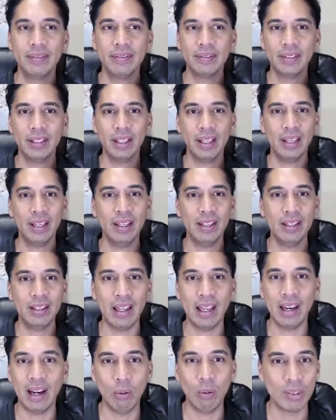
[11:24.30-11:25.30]
Okay? And
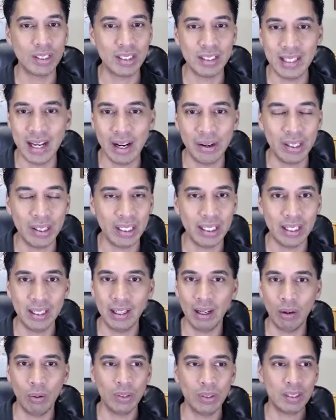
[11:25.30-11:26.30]
I wasn't doubting it. I
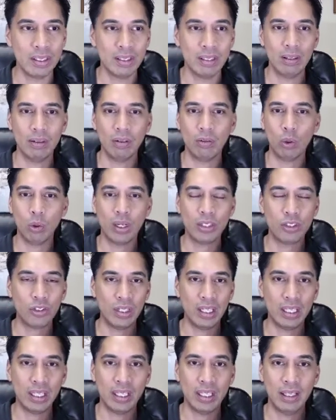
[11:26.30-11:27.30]
wasn't
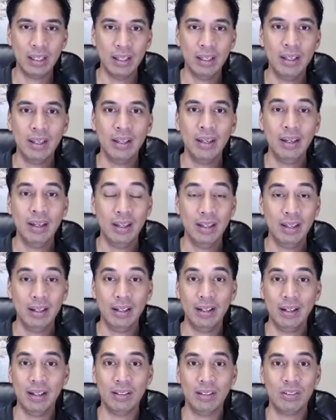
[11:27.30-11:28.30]
questioning it.
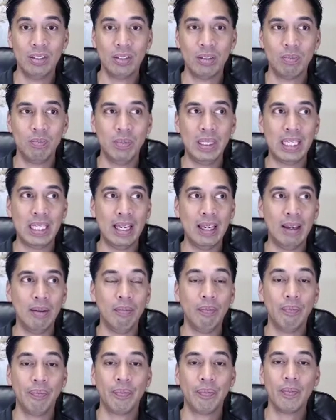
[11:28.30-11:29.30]
It just
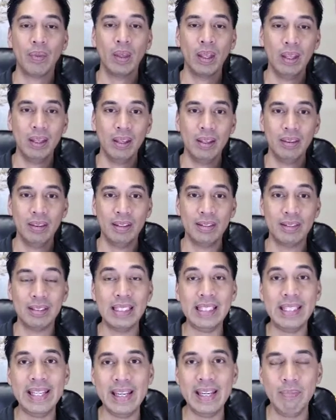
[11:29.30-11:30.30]
became this
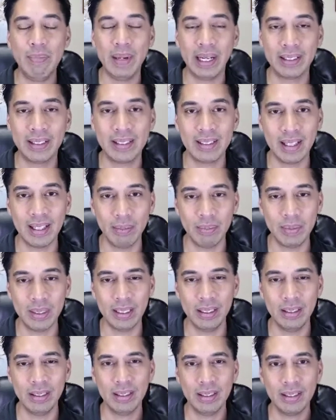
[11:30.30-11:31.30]
deep
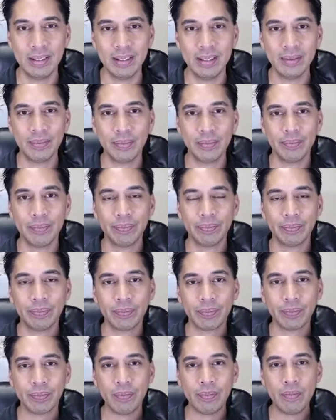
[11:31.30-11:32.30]
acceptance.
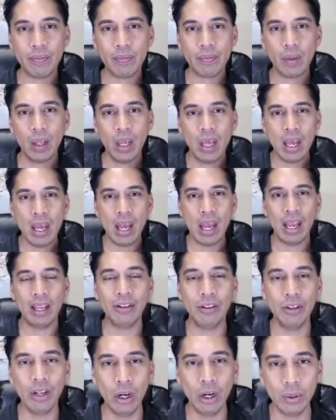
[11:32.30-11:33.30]
And you
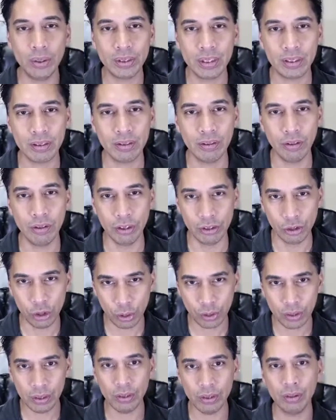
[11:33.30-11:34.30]
know it's the
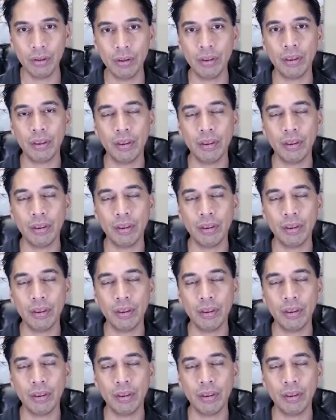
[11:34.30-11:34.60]
truth